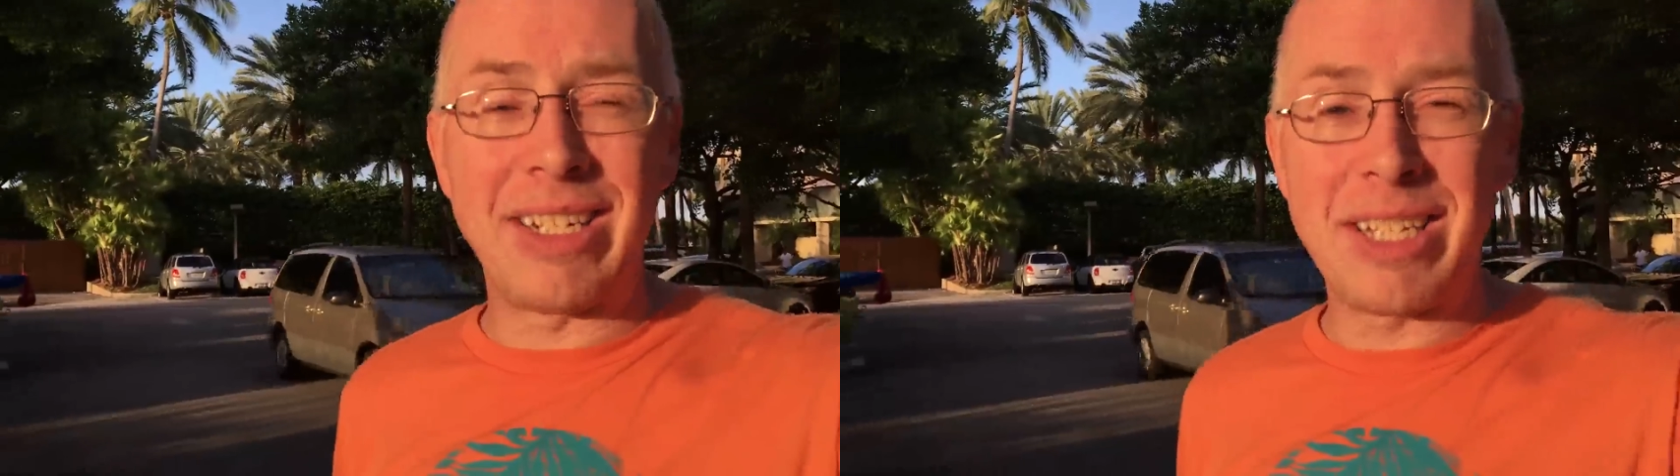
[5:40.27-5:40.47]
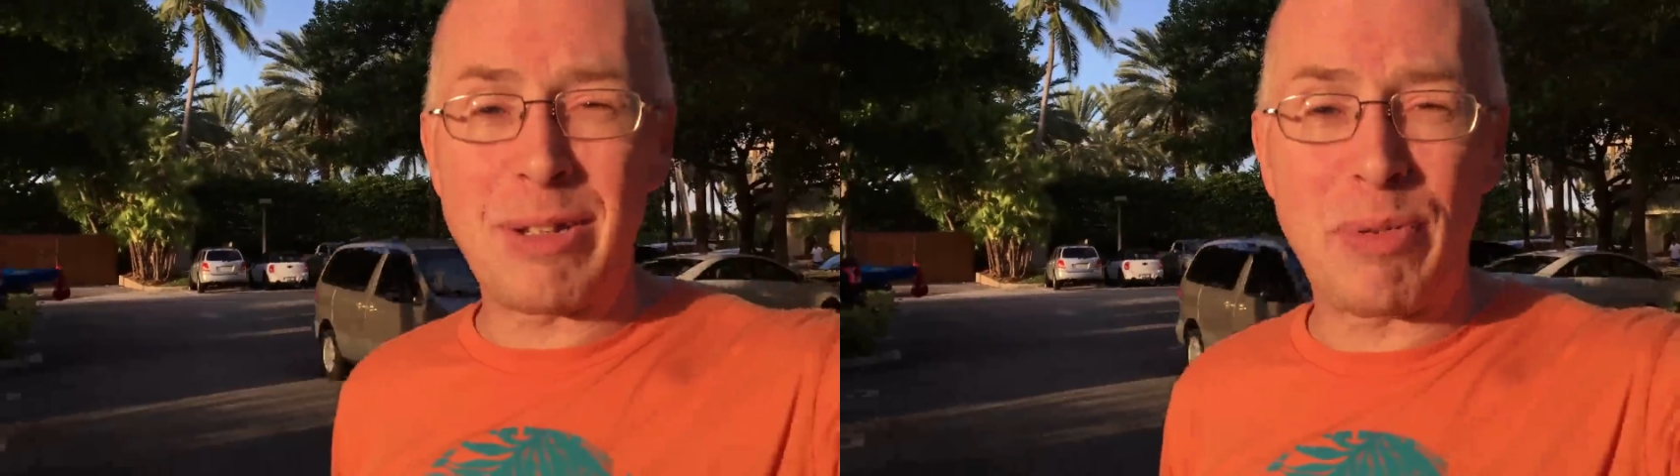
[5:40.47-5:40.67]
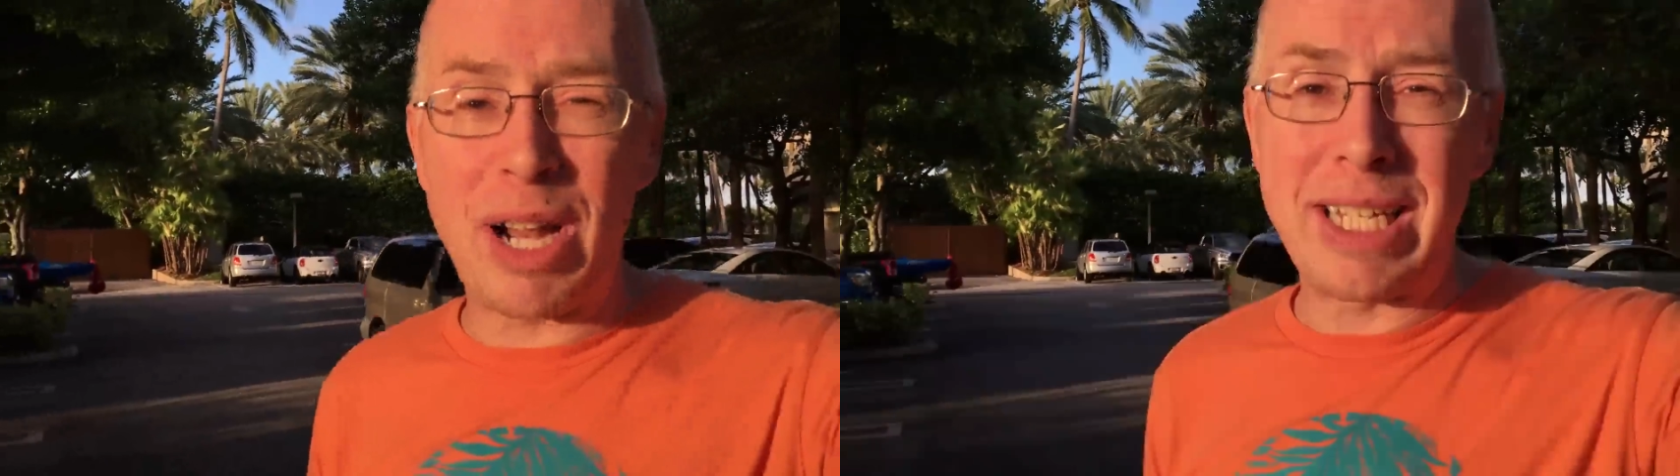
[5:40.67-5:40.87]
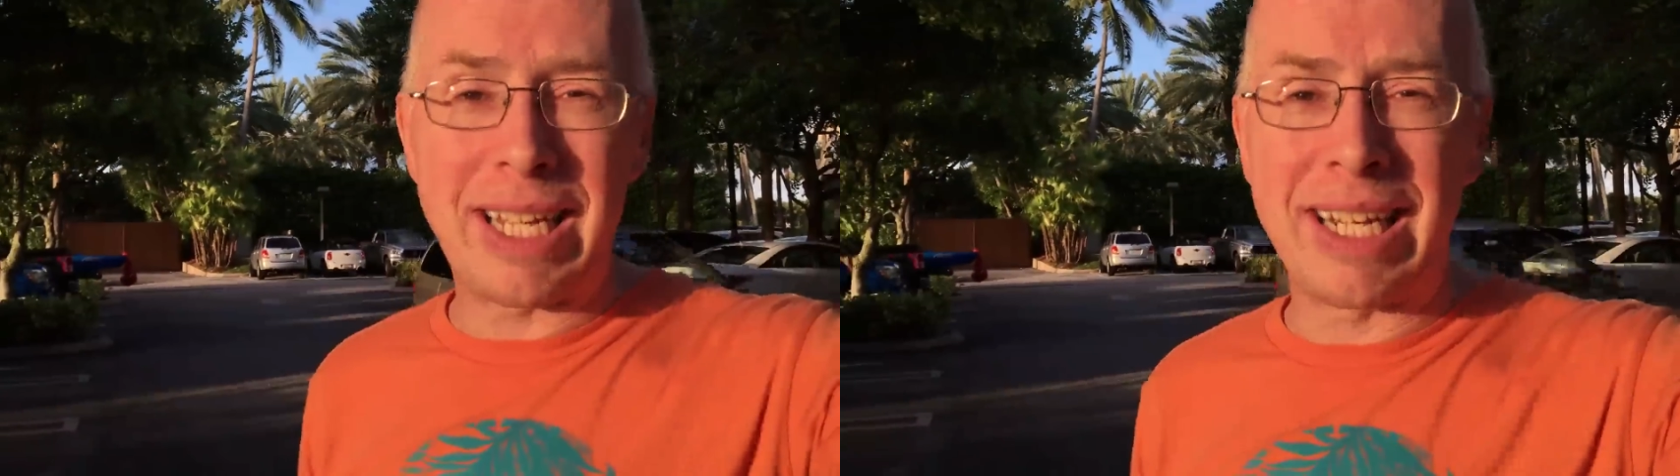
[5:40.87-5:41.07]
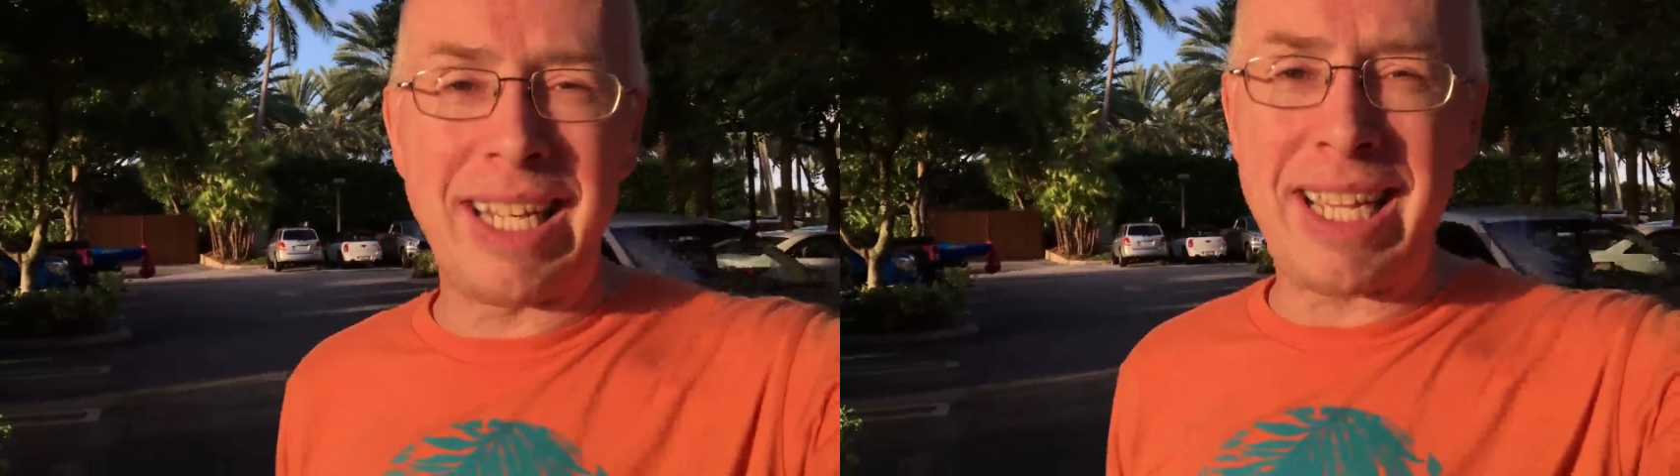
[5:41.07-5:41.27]

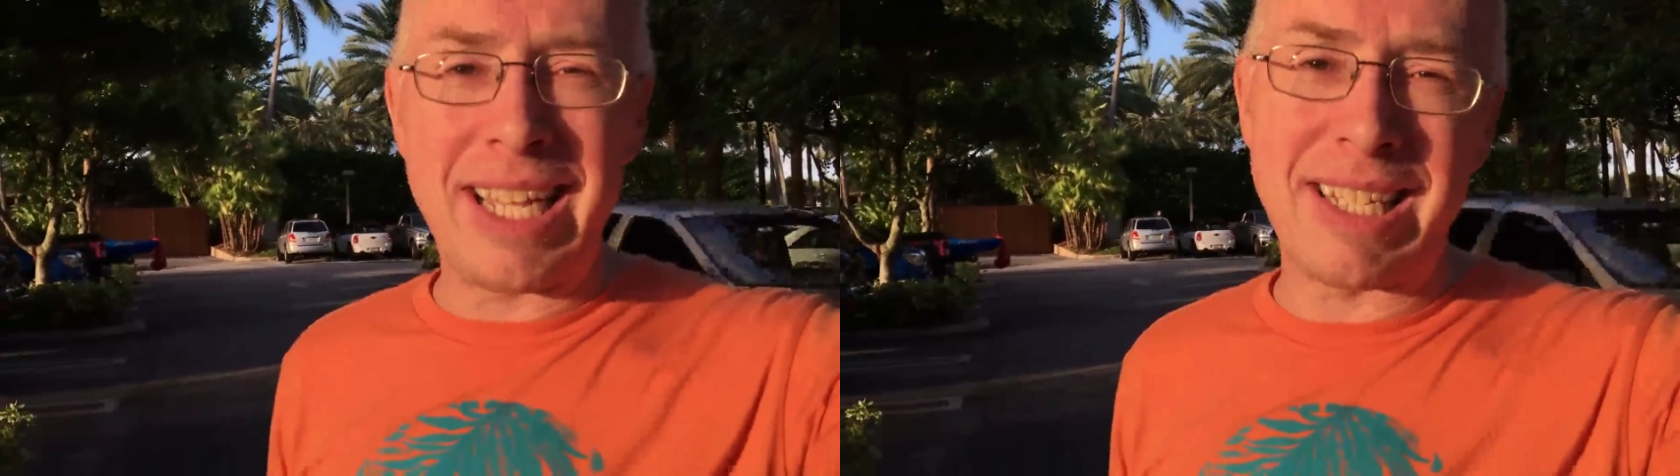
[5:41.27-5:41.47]
Unsurprisingly,